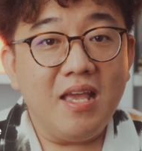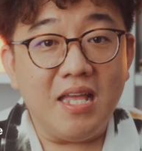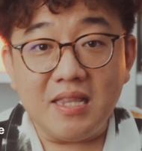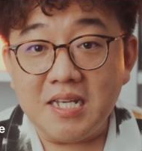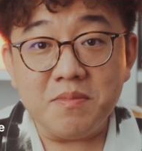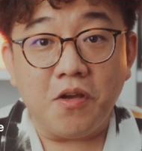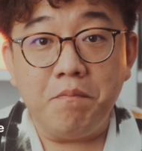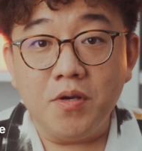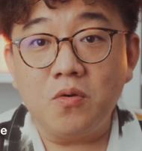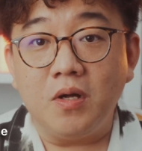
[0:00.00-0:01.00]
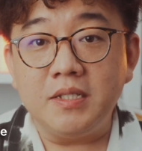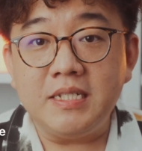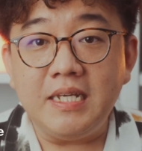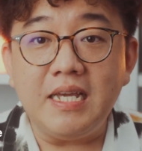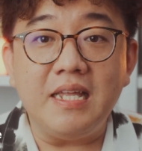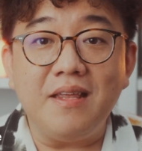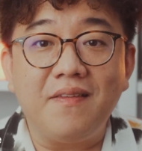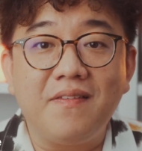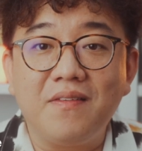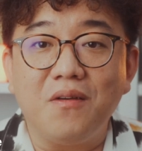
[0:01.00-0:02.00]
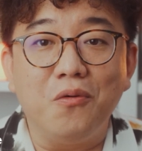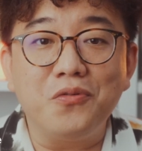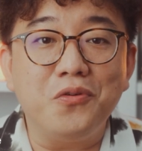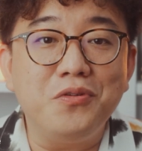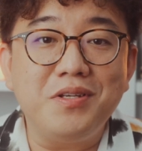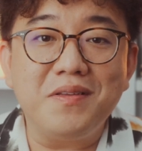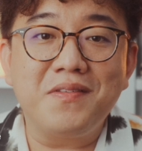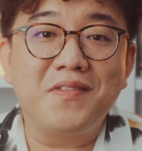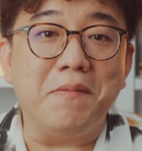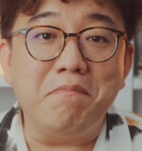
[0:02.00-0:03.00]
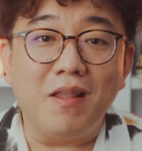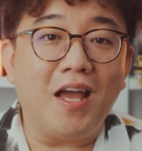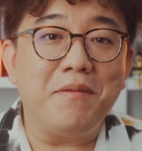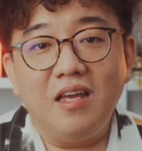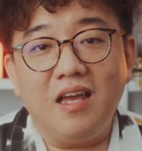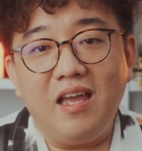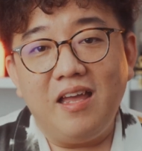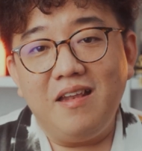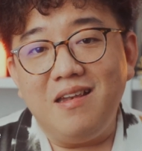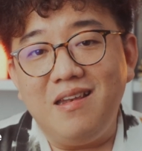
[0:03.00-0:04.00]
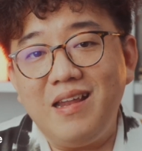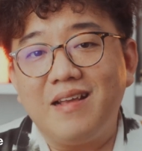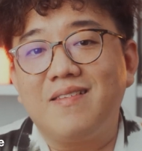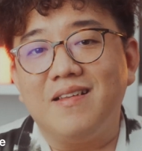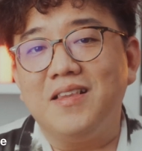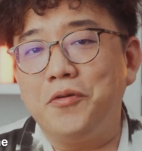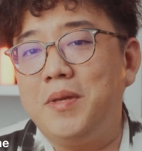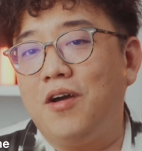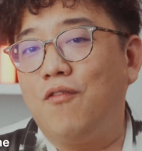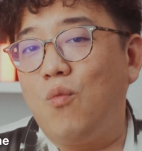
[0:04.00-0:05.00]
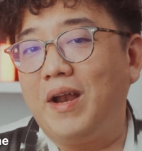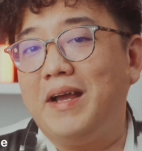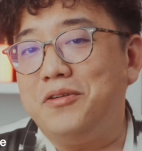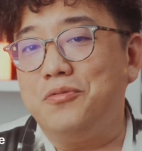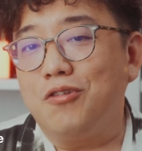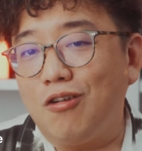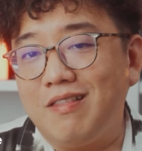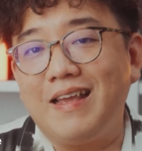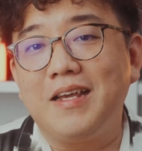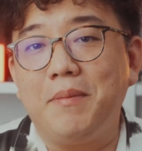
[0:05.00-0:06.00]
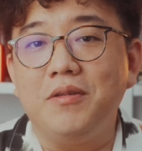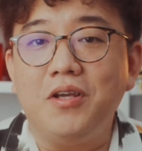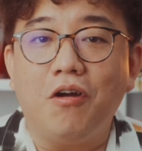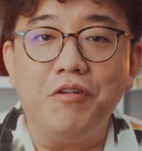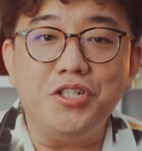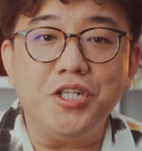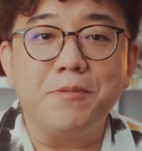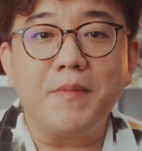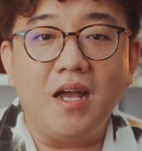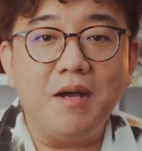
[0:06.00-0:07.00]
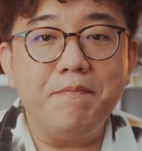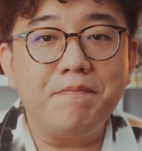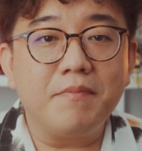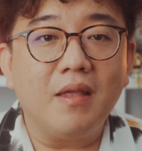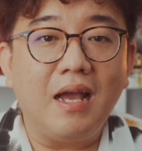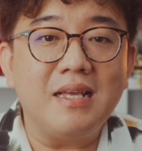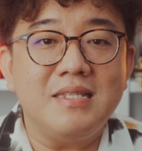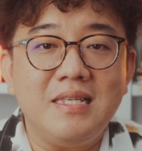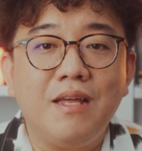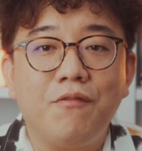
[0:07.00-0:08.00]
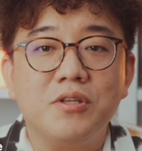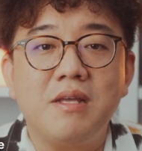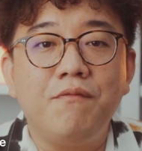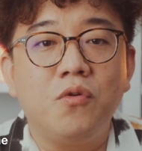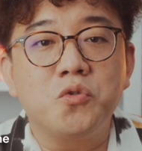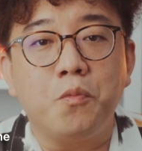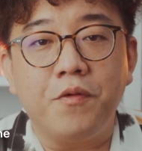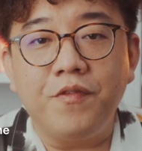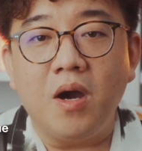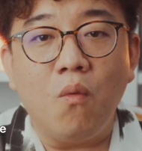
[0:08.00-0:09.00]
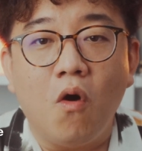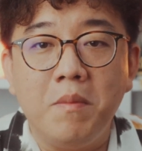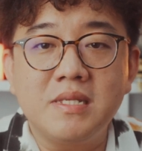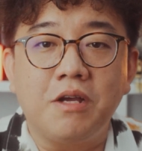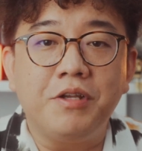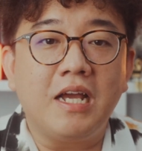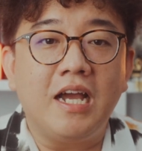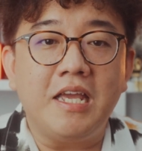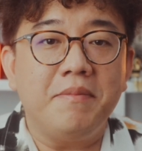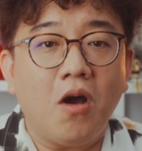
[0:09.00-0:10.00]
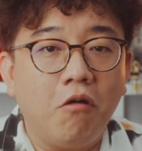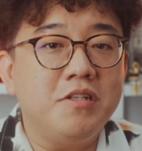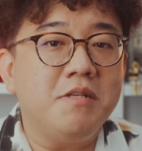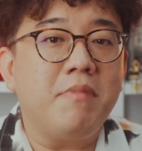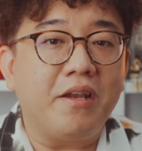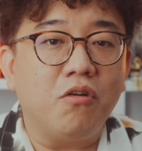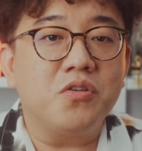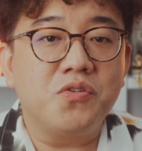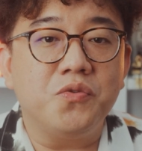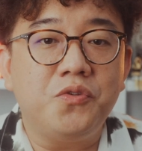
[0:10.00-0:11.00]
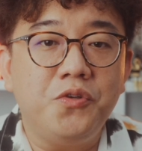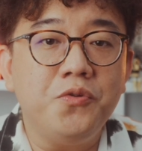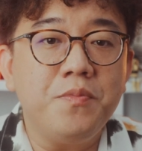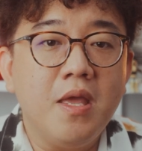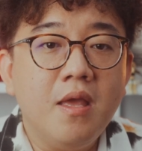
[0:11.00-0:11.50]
In terms of build quality, it is also just sublime. And next, a little bit of what I do not like about the Origin. I can see that for some folks who prefer a warmer sounding IEM, the Origin might not suit you.